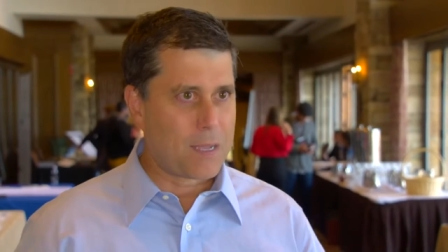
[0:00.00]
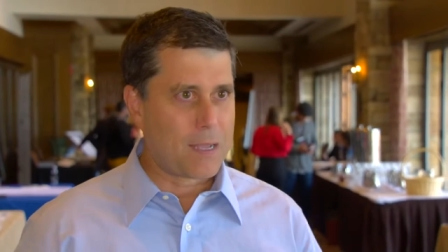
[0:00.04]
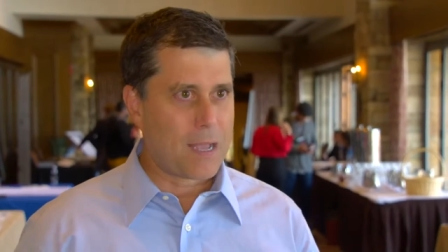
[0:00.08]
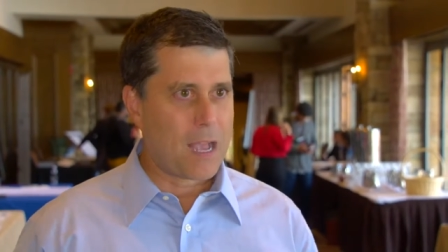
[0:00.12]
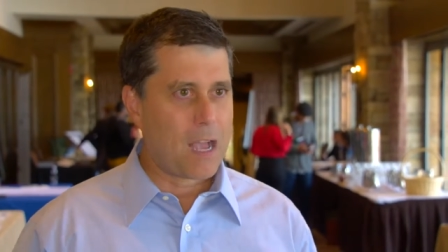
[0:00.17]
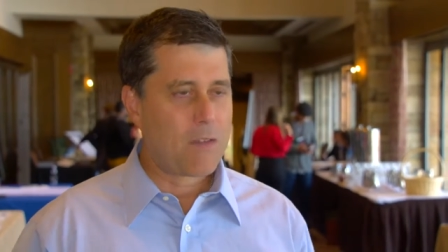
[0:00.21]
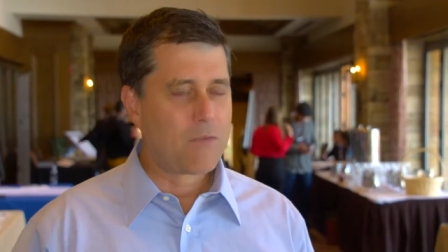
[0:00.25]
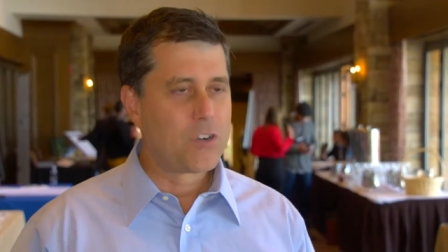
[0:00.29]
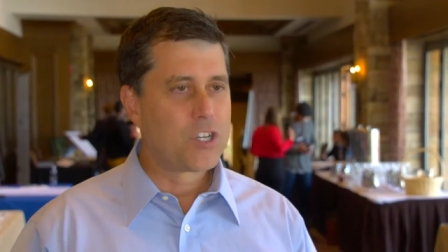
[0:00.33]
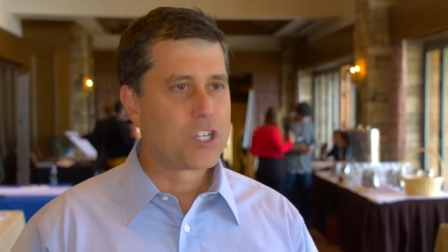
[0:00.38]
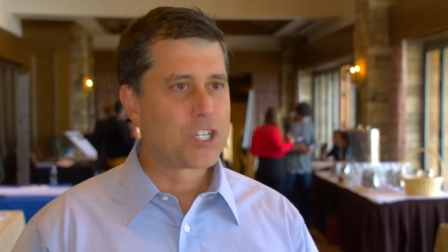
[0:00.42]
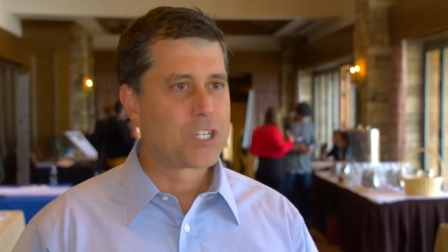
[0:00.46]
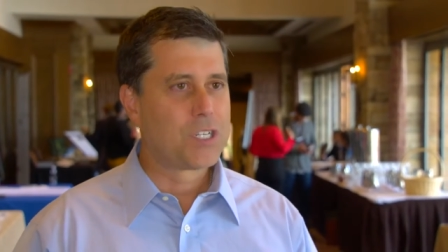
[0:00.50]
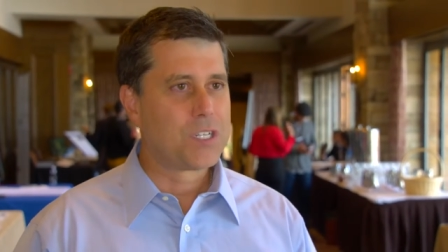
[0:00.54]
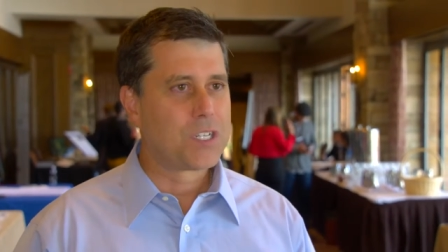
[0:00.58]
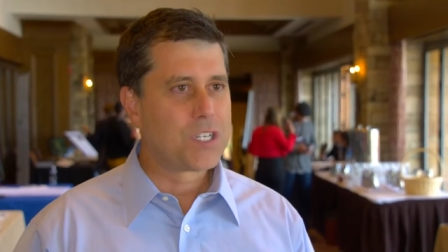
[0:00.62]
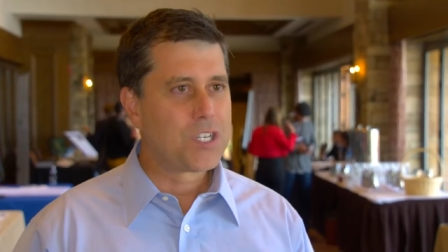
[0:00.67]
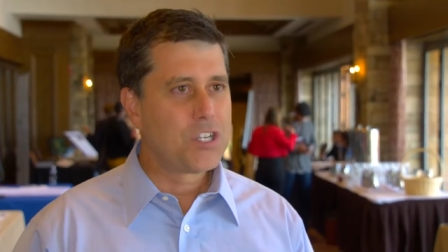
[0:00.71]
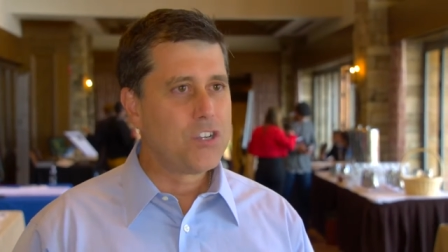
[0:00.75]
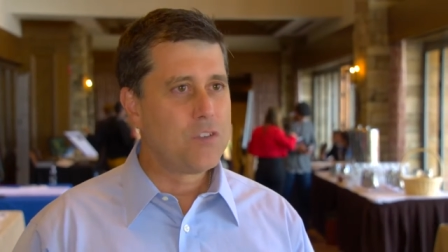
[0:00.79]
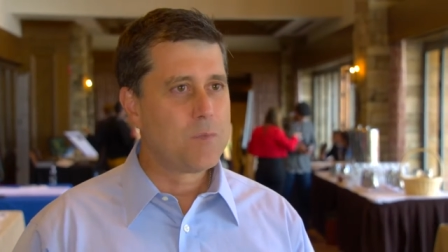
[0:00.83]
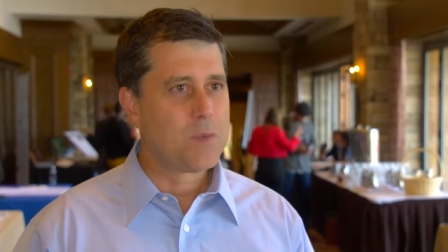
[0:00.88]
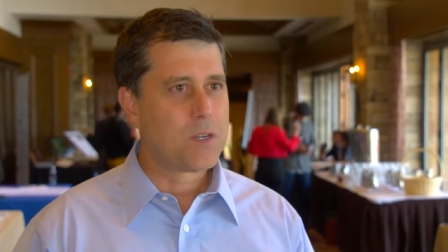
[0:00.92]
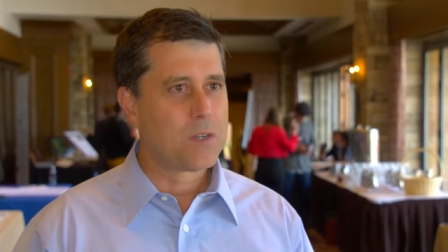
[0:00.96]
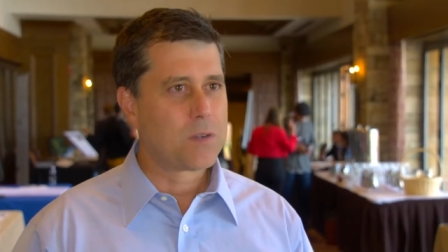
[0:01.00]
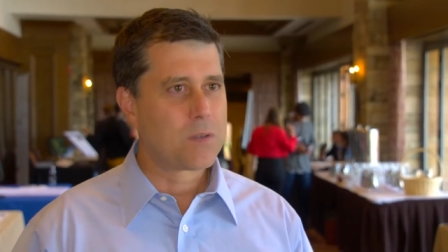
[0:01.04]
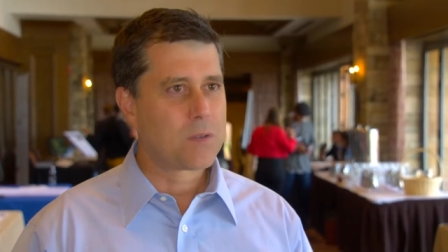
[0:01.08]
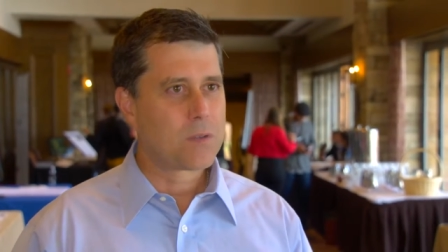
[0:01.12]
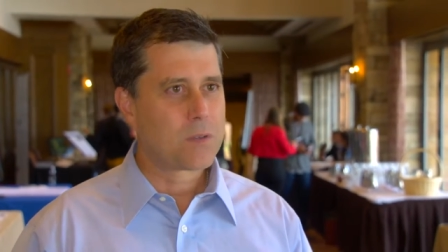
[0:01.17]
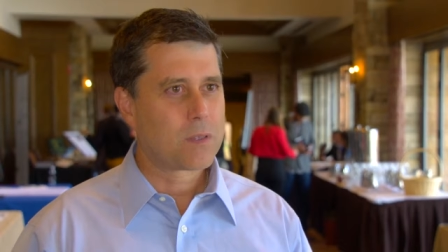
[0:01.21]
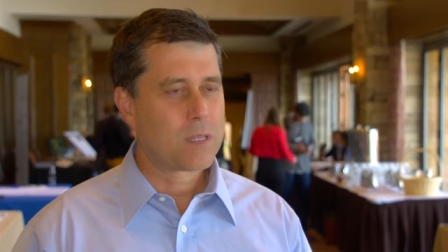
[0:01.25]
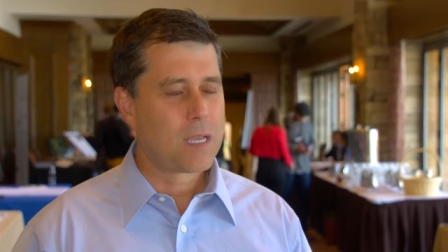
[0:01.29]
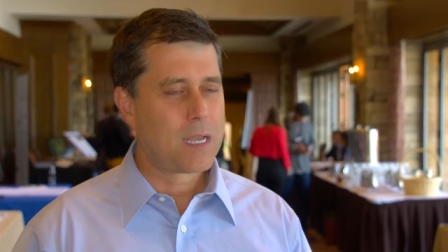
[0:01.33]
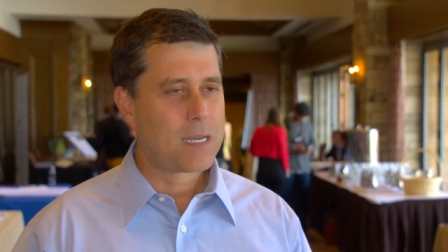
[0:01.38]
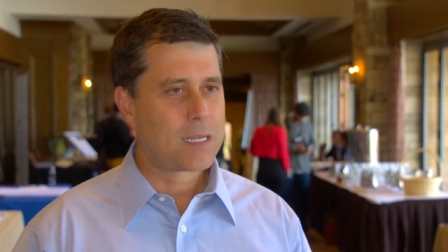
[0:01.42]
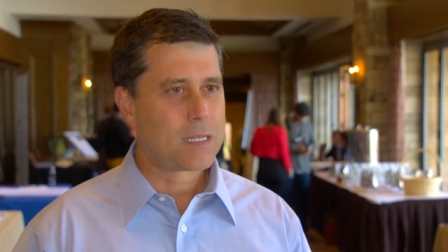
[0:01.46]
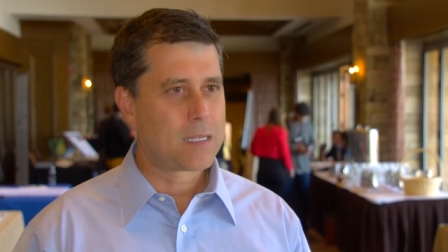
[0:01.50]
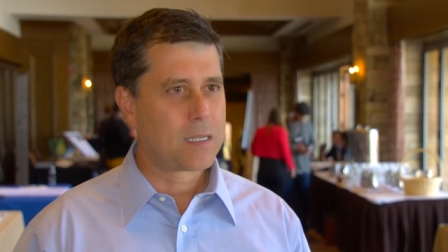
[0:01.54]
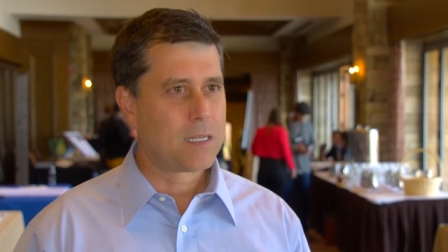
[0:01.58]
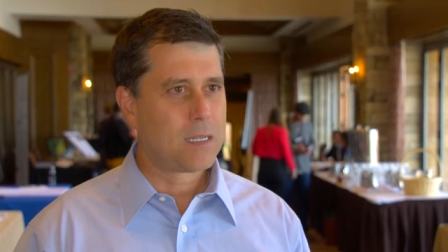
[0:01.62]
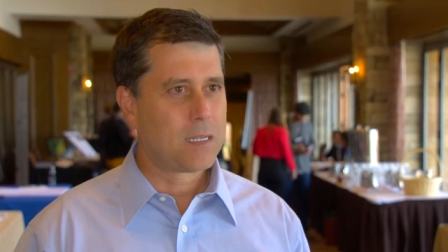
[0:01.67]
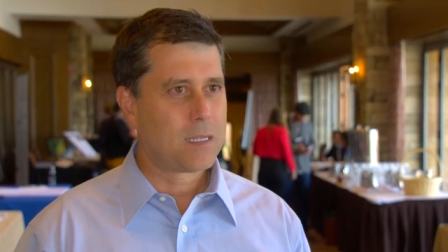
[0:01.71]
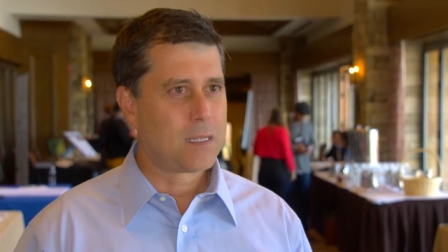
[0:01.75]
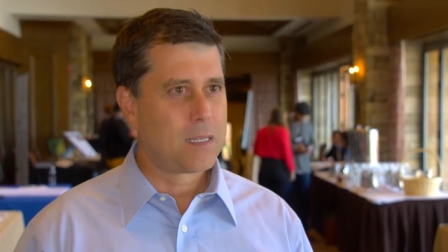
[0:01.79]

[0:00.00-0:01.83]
average consumer that, uh,